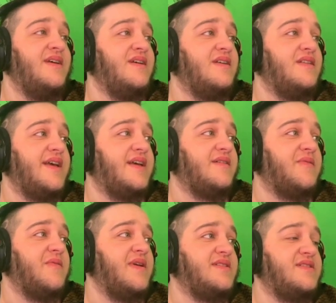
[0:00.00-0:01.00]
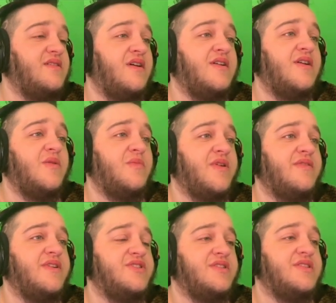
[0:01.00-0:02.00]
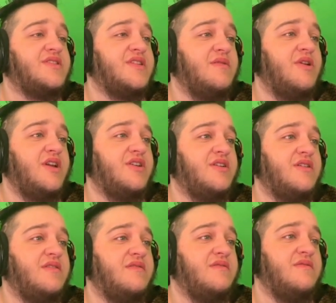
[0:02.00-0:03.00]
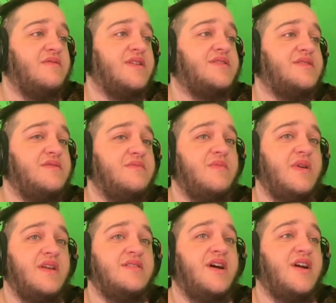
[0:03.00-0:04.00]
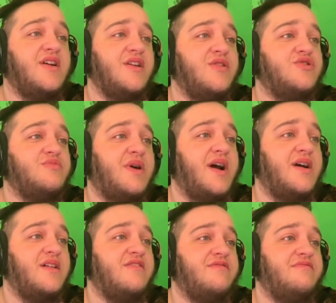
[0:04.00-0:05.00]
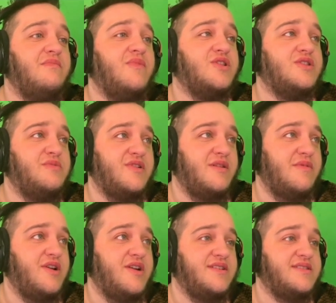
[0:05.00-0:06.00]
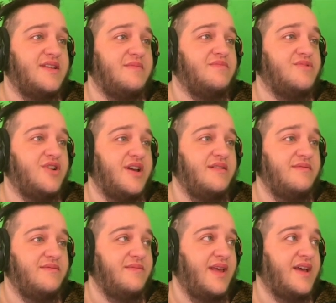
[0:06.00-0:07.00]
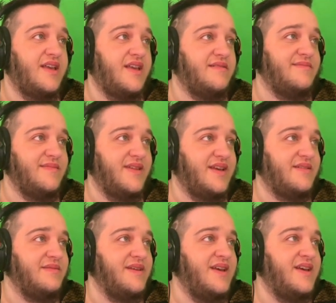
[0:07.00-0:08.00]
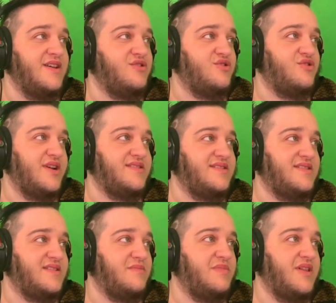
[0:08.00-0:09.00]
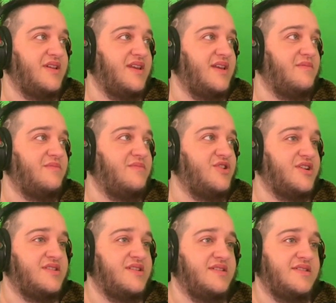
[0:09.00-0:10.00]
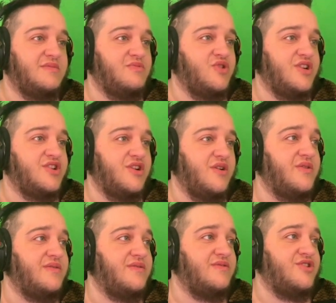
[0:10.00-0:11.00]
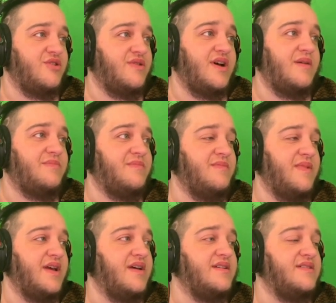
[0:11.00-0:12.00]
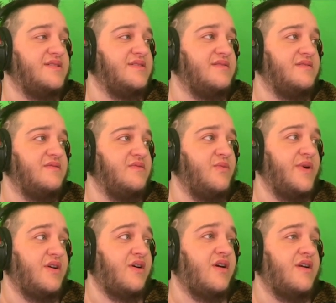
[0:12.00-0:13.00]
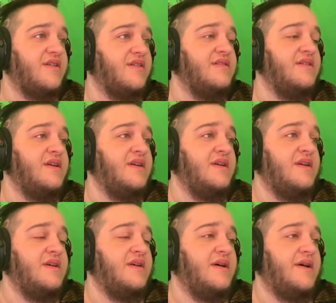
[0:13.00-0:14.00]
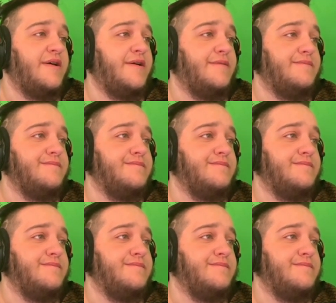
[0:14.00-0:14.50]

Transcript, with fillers: Like, it's an honor and a privilege that this community, this entire huge pile of multiple communities and a giant hecking like trans disability justice trenchcoat showed up and went hard. Um,